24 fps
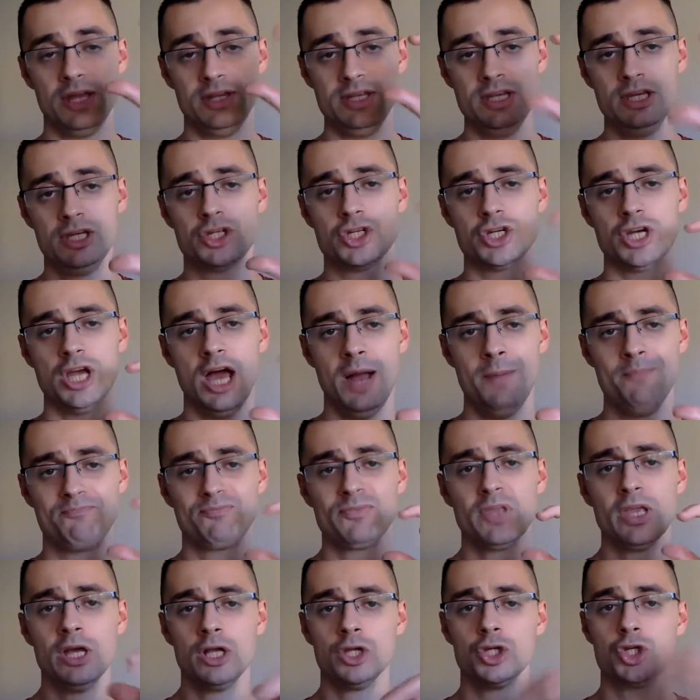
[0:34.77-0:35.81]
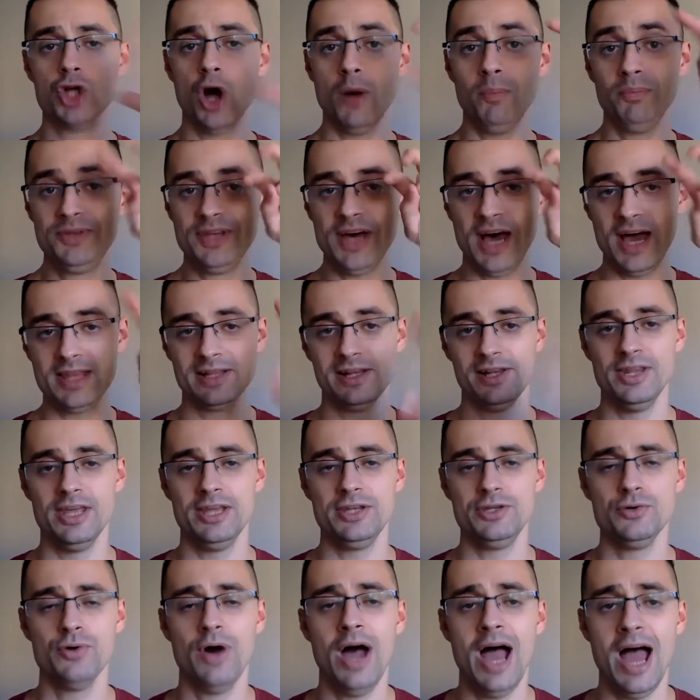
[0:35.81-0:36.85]
each job title
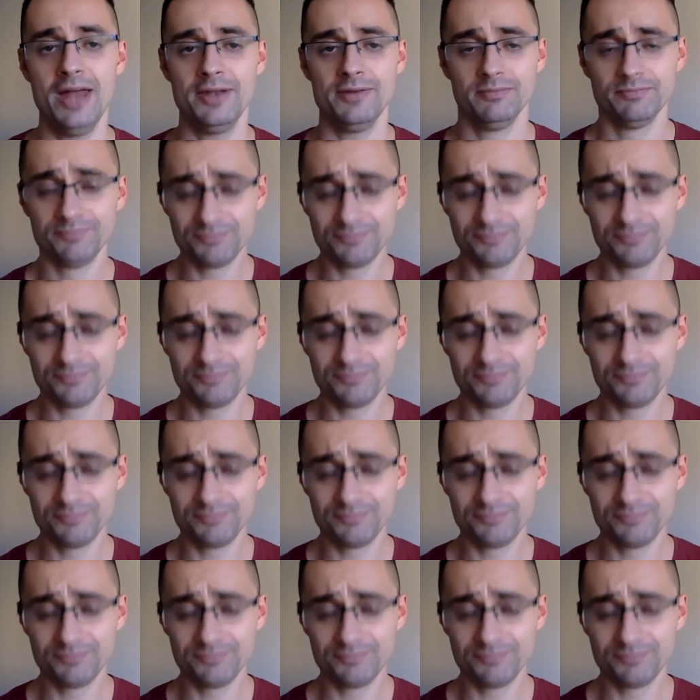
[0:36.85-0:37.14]
that you had.